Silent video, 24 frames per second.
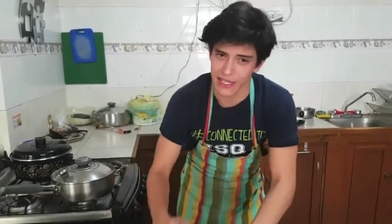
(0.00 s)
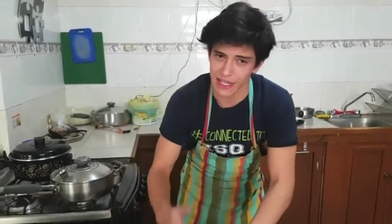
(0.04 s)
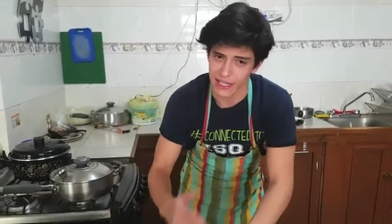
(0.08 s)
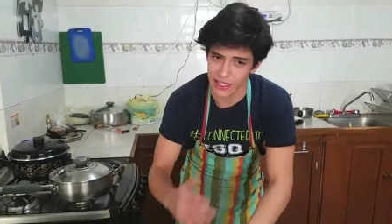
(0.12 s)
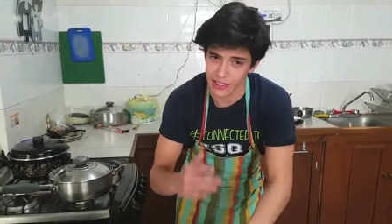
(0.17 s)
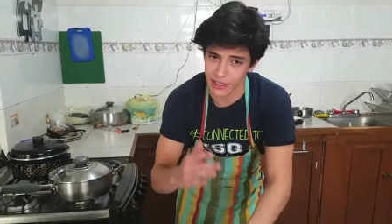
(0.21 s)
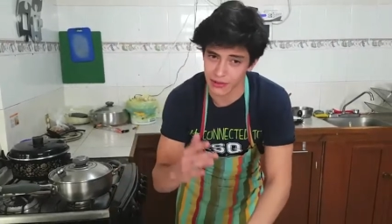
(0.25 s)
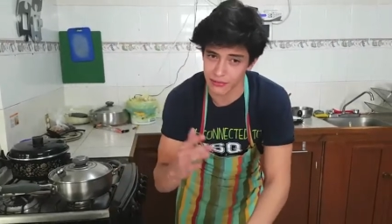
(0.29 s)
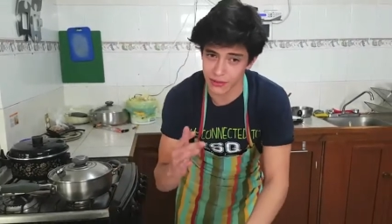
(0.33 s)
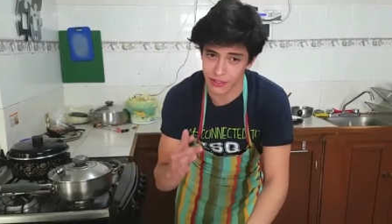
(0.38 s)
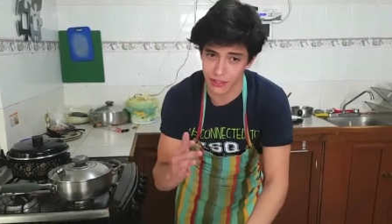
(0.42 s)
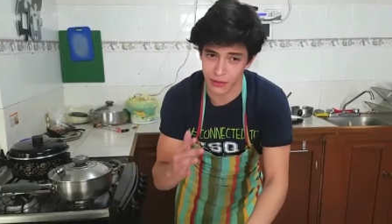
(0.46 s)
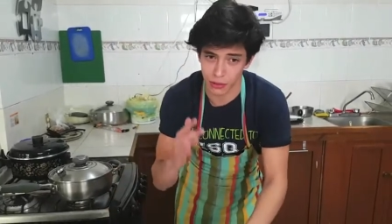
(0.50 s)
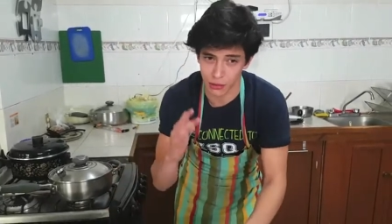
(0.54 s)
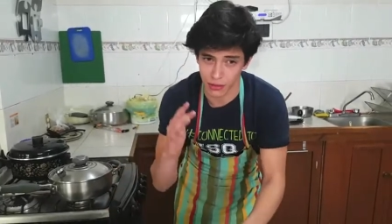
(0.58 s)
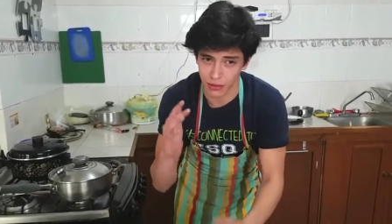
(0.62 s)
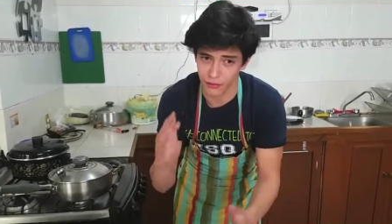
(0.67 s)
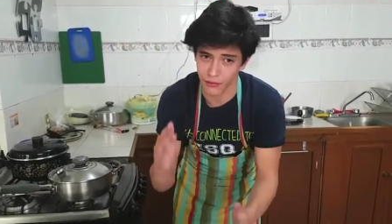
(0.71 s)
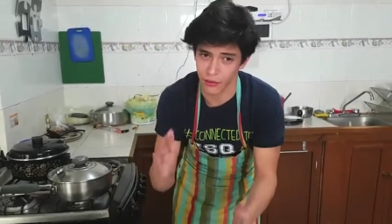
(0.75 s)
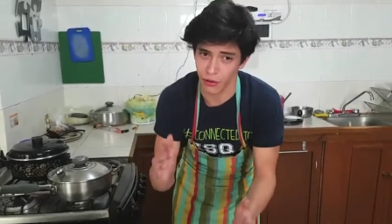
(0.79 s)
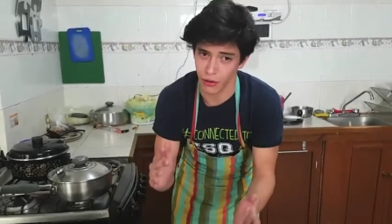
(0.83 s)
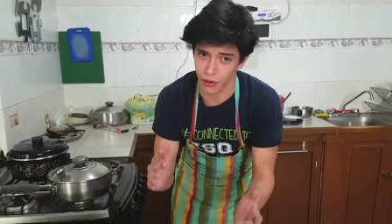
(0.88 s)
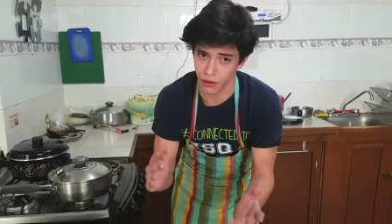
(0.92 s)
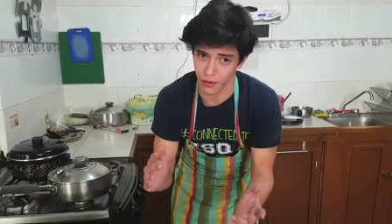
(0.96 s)
some sort
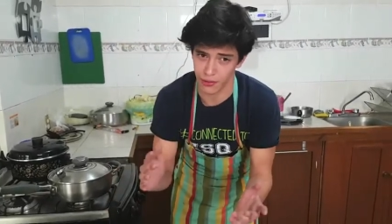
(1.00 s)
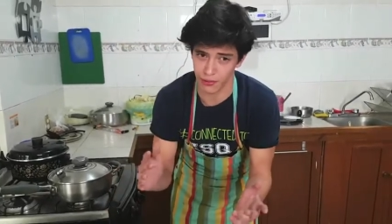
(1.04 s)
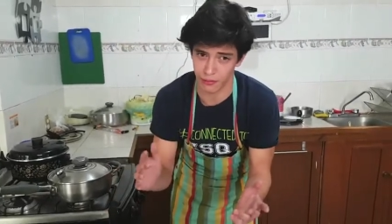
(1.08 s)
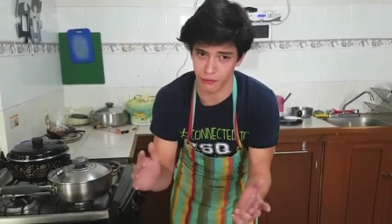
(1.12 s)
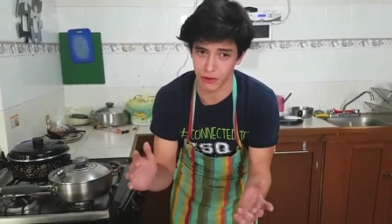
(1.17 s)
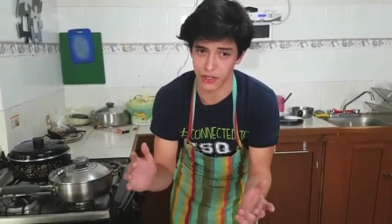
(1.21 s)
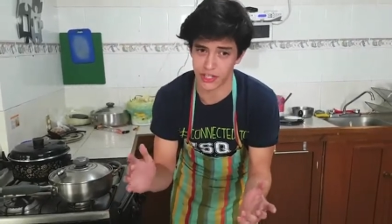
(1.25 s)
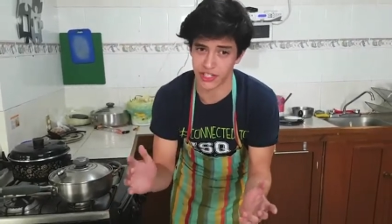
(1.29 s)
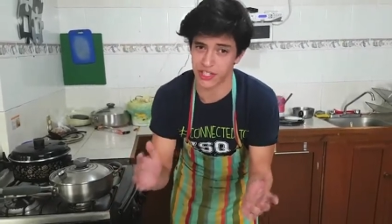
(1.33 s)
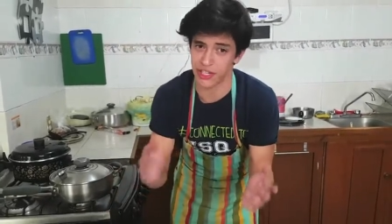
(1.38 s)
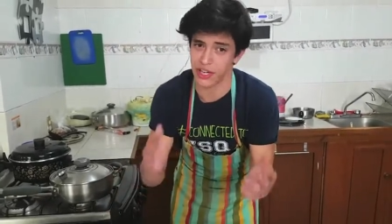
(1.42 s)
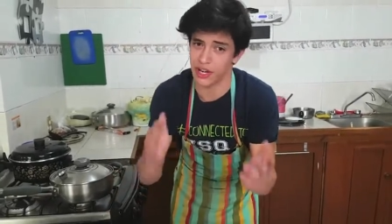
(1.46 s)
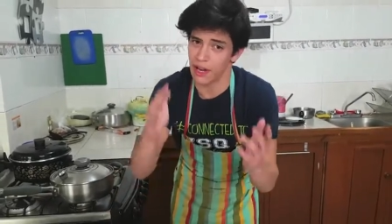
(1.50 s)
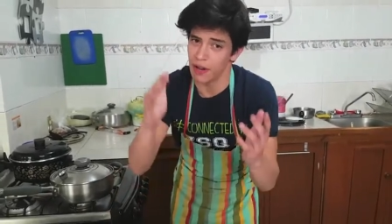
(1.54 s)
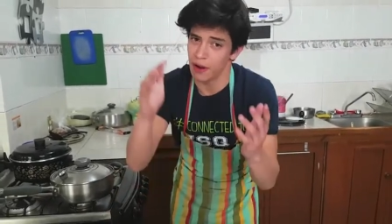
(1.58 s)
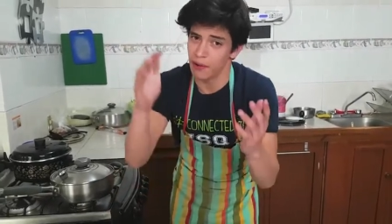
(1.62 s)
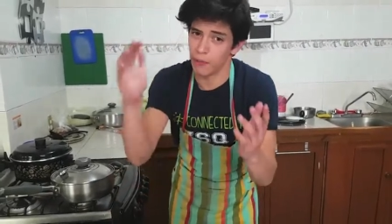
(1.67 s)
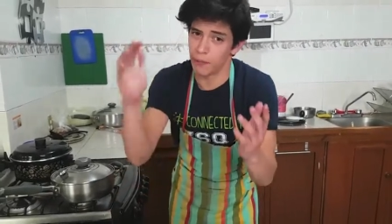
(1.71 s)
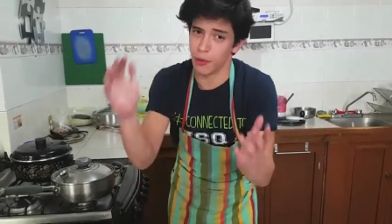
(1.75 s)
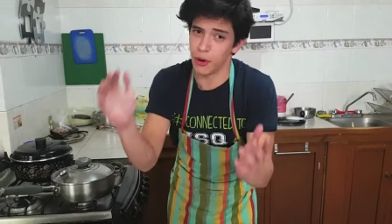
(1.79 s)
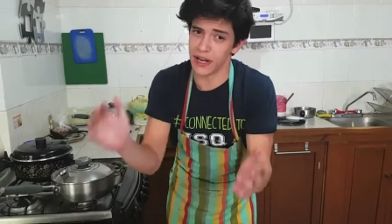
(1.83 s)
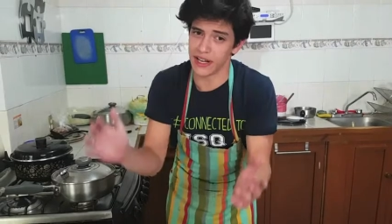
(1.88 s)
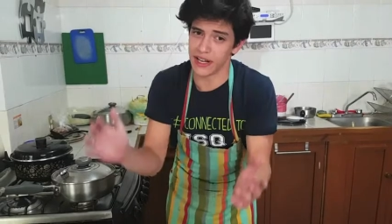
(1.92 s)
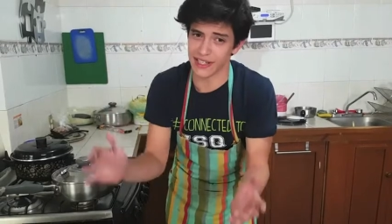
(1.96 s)
of current which
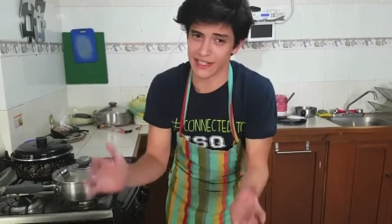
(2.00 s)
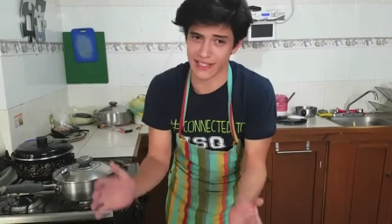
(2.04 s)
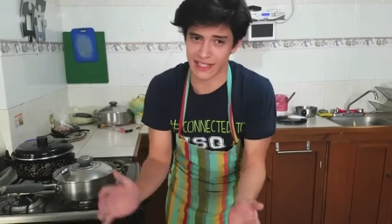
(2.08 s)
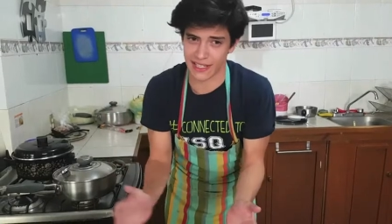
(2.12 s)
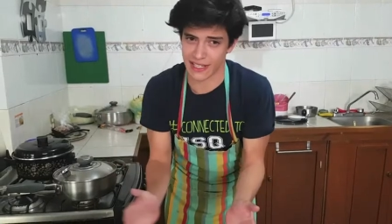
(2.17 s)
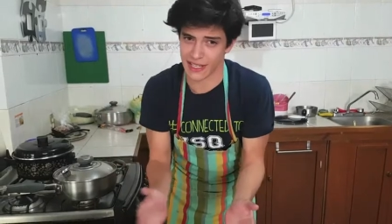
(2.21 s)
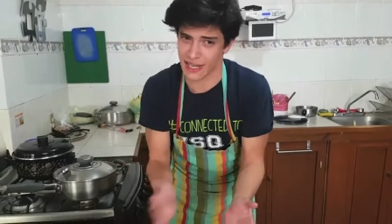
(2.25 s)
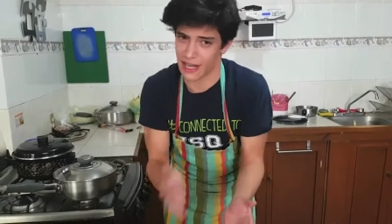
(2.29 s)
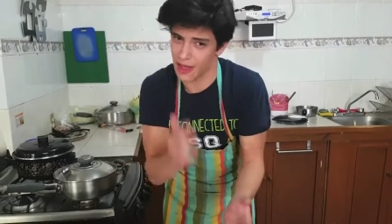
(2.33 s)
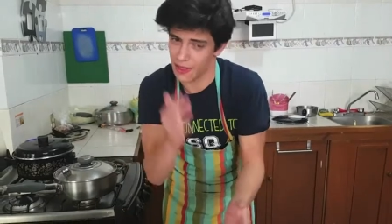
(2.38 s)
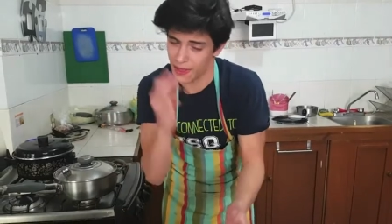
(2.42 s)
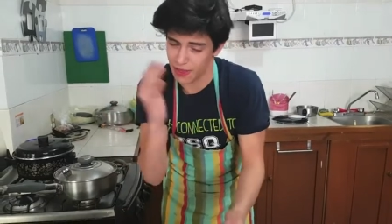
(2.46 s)
brings